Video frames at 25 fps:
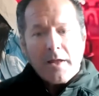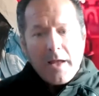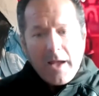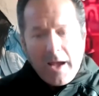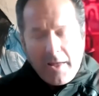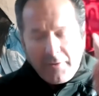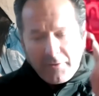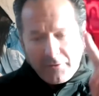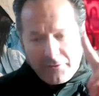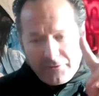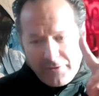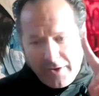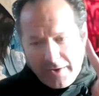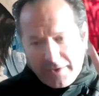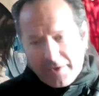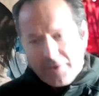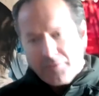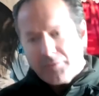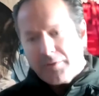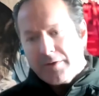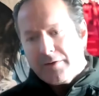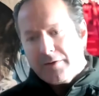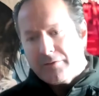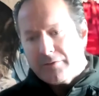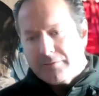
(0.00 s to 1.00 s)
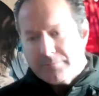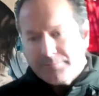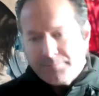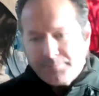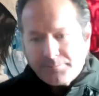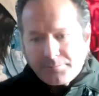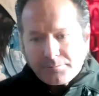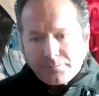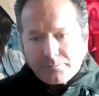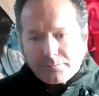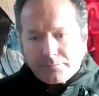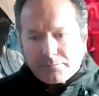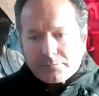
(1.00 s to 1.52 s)
And the second reason
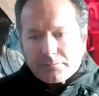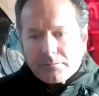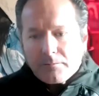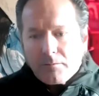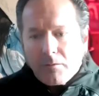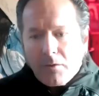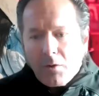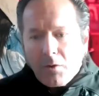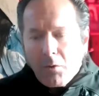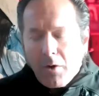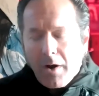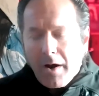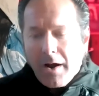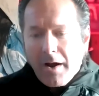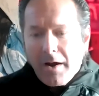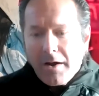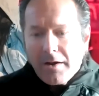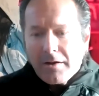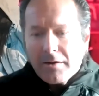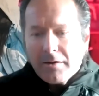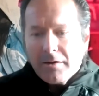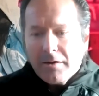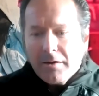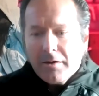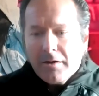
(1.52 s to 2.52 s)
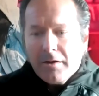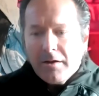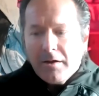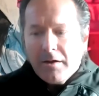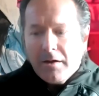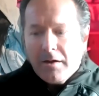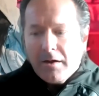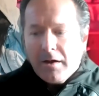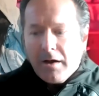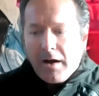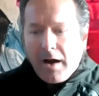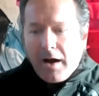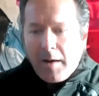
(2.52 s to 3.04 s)
why
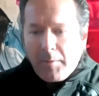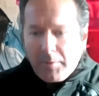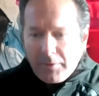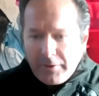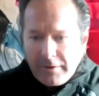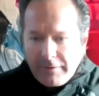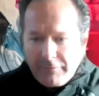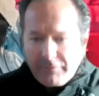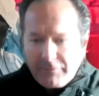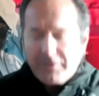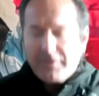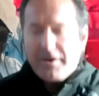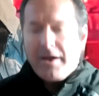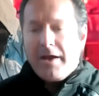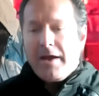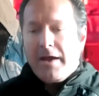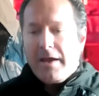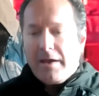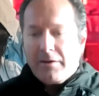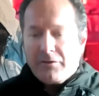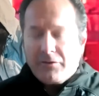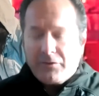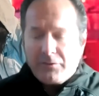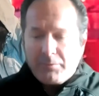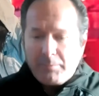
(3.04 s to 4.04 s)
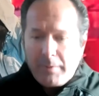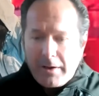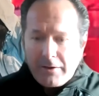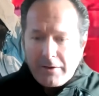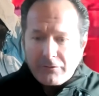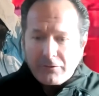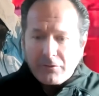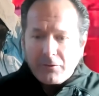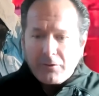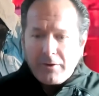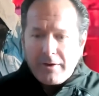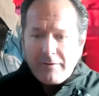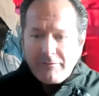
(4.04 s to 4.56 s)
I believe today is
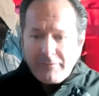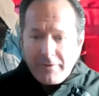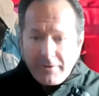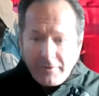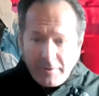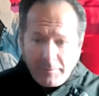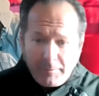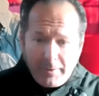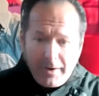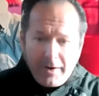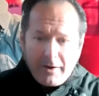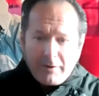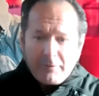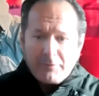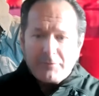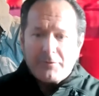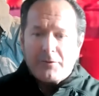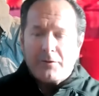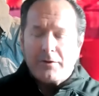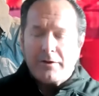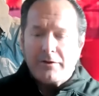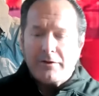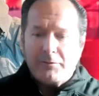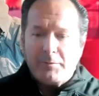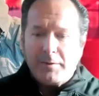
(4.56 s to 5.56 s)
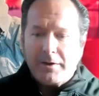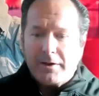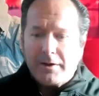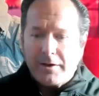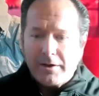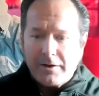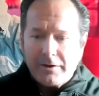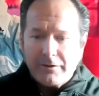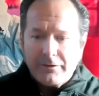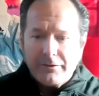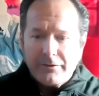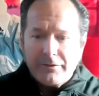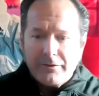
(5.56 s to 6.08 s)
special and very powerful is
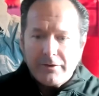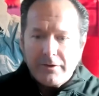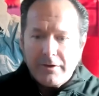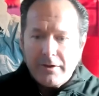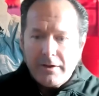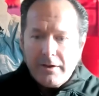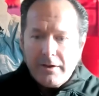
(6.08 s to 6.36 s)
because